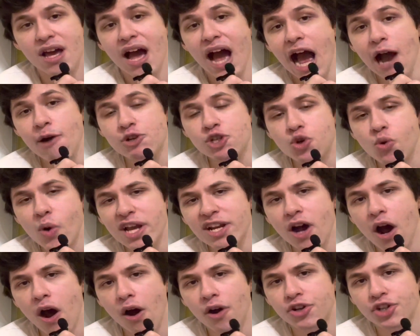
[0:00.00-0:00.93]
I was quite
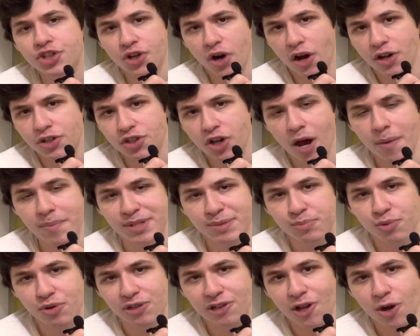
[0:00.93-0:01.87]
harsh on Thomas
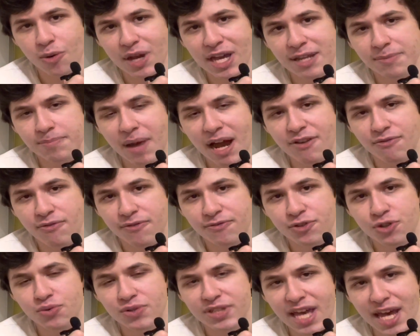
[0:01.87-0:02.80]
Bordelot in my
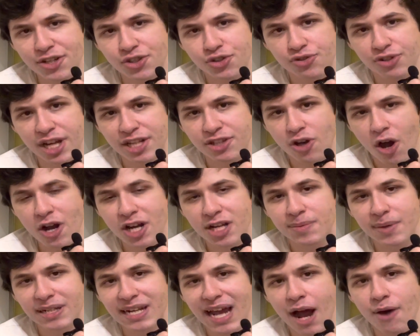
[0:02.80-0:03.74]
review yesterday, talking
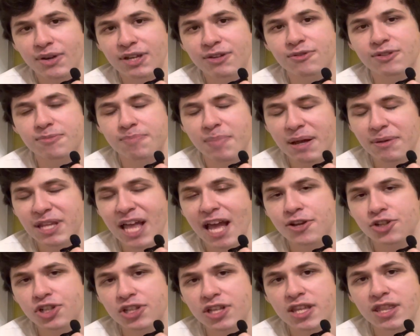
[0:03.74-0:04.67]
about how he was
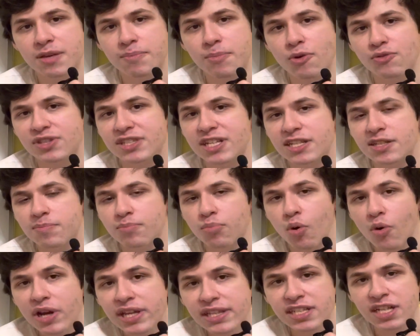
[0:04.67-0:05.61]
potentially the most
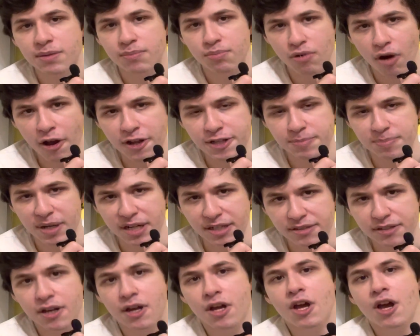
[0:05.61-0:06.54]
disappointing
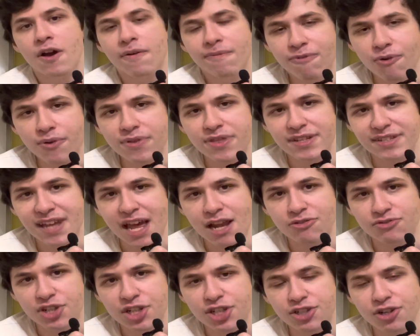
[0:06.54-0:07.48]
prospect for the San
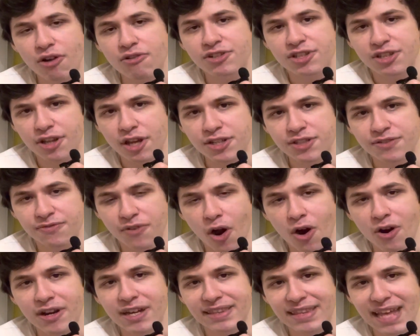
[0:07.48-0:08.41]
Jose Sharks thus
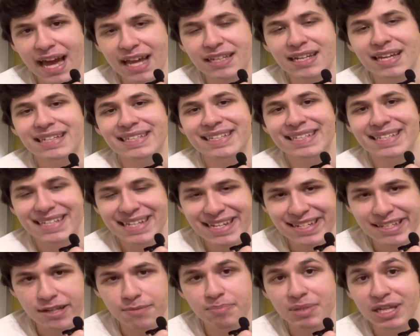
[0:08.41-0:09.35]
far in that
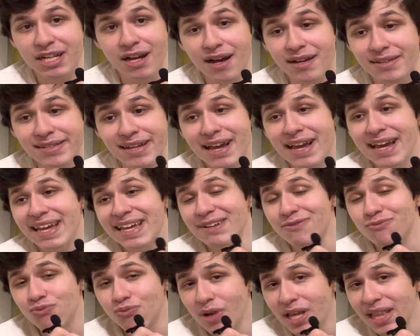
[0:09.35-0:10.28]
season because
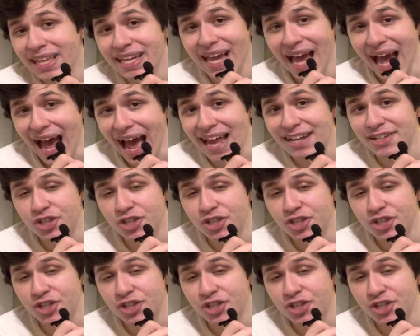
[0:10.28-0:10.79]
he really hadn't